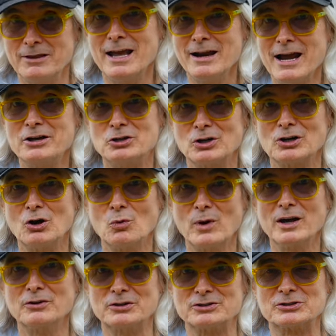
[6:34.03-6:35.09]
Then I took a
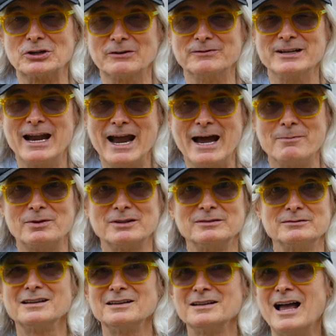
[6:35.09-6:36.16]
well-deserved nap.
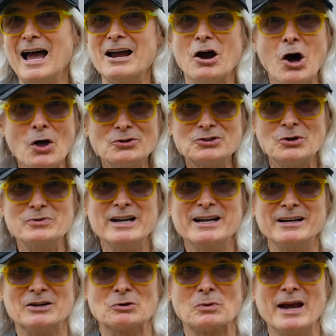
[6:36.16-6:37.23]
I also
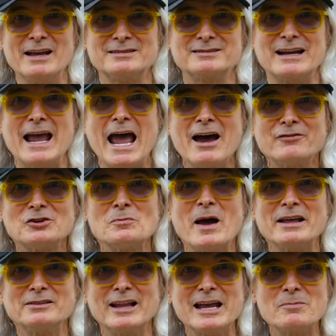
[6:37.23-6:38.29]
needed a rest after
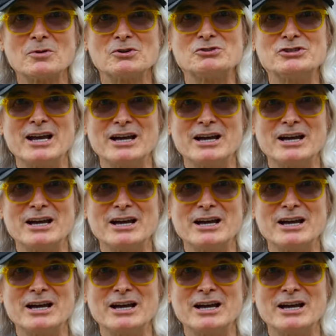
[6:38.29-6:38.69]
my labors